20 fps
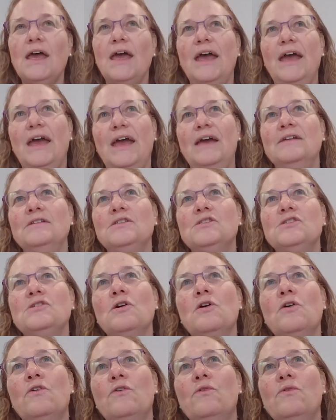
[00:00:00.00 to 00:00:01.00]
And
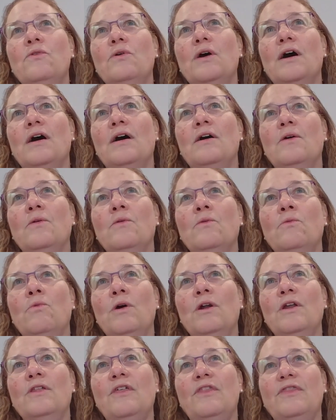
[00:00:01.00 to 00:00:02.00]
so
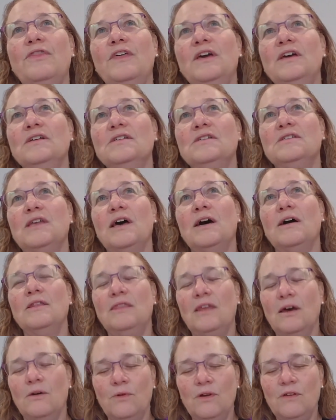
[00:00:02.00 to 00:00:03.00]
one of the things
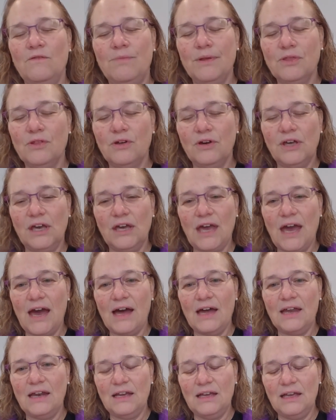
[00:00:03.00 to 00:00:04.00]
that we've been looking
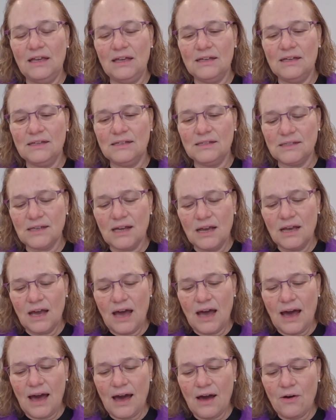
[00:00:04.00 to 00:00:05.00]
at is
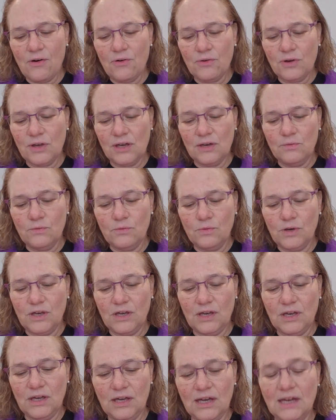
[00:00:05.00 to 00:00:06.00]
how can
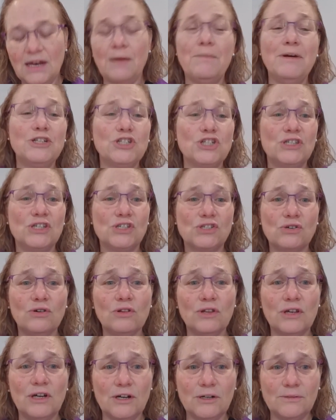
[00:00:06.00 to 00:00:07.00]
we, and I mentioned this
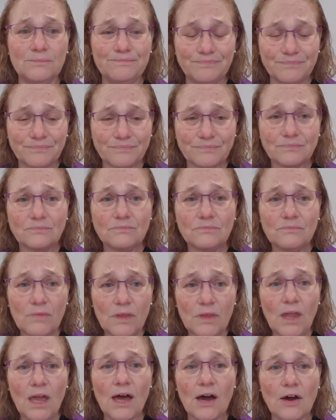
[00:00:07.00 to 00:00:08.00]
earlier,
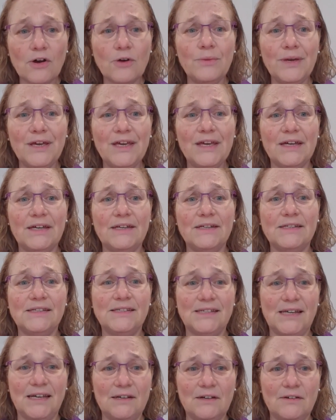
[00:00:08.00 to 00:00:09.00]
how can we
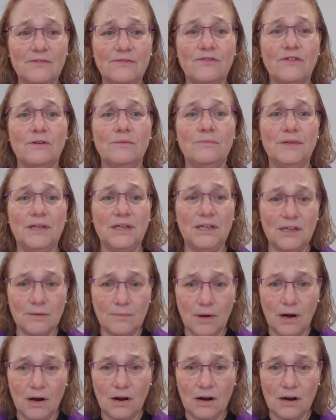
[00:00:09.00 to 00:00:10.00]
get data from
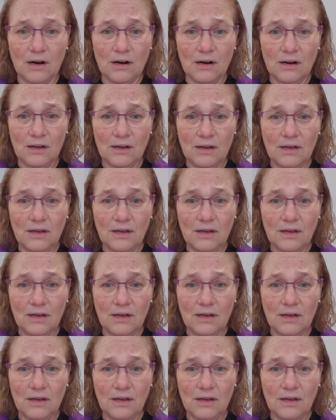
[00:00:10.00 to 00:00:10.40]
EMR